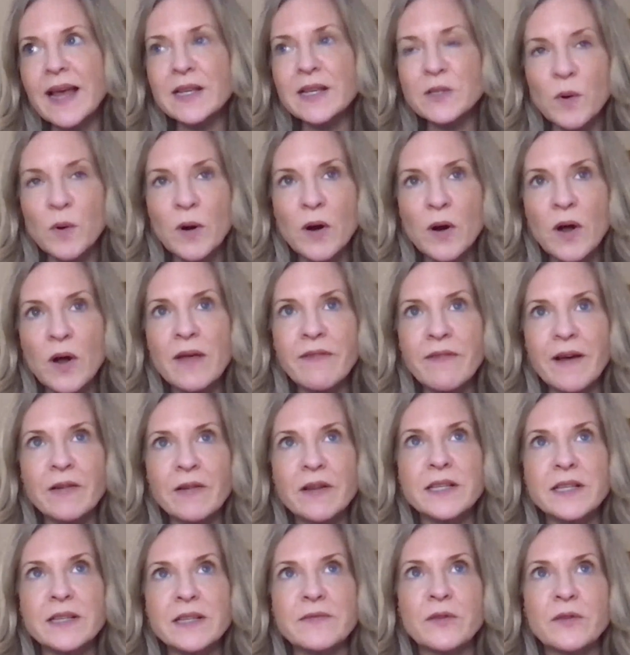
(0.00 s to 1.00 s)
That's where I
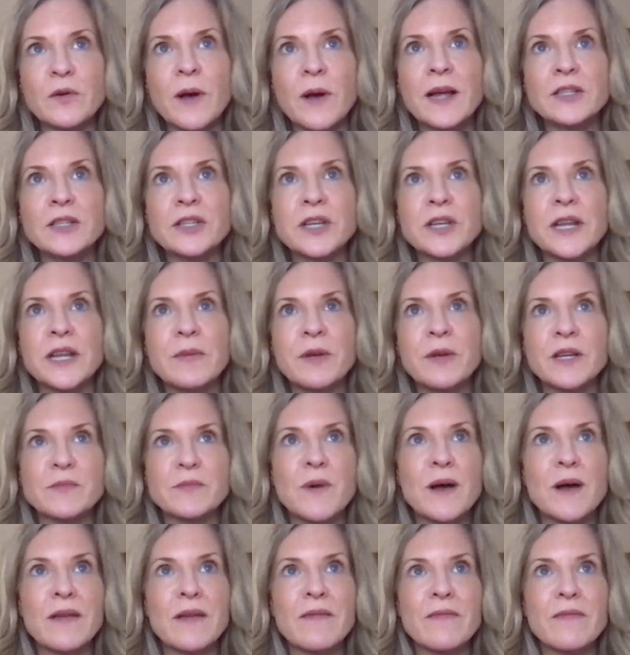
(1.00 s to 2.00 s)
found it difficult, actually, because
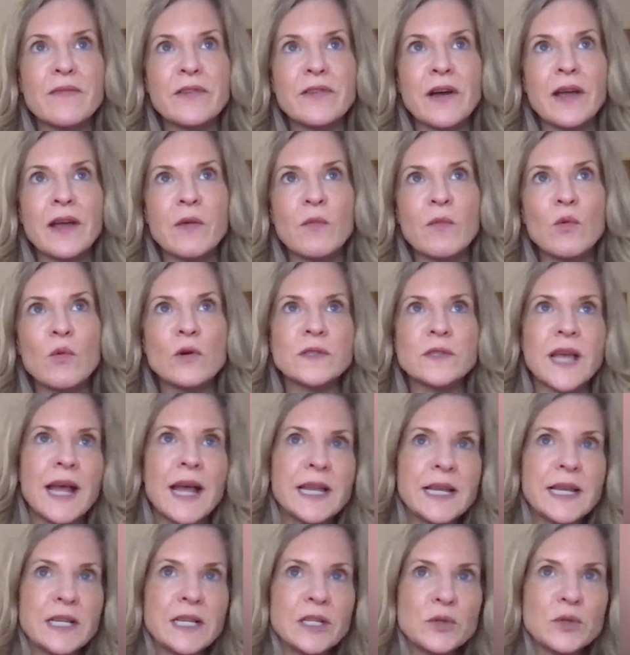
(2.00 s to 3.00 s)
my diet was
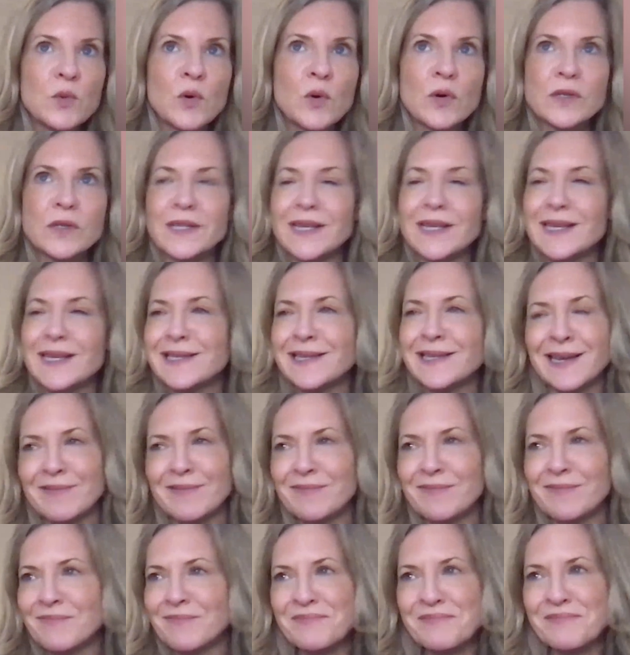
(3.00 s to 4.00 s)
heading towards
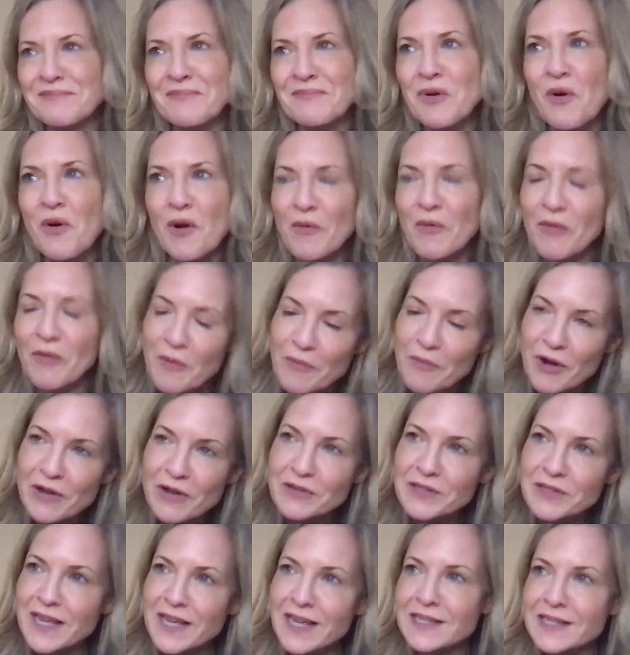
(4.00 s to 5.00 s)
eating more of the
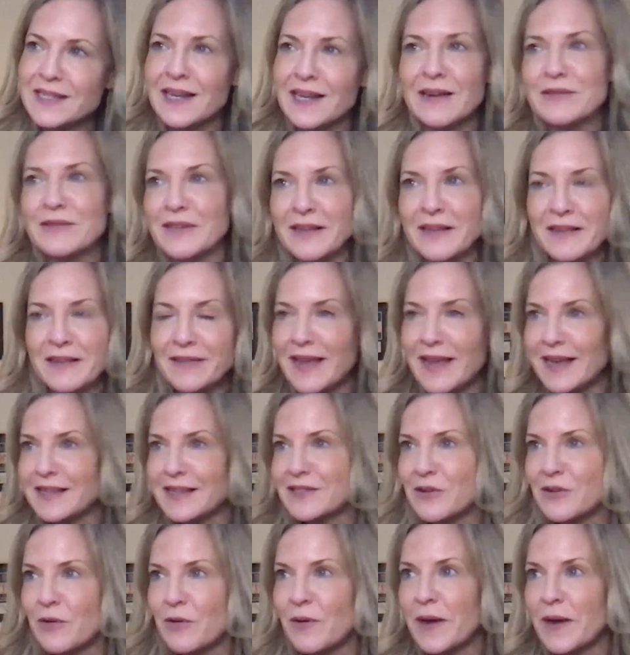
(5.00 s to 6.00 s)
process, and I was like, that
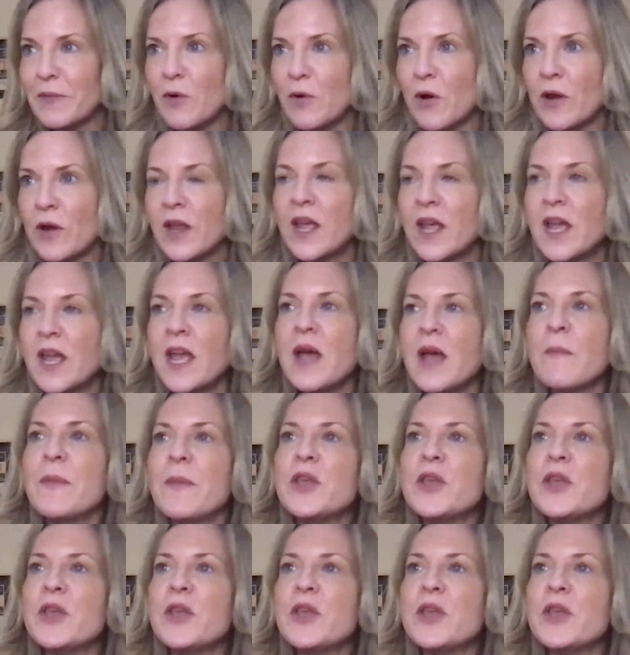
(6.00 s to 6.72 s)
is not what I want.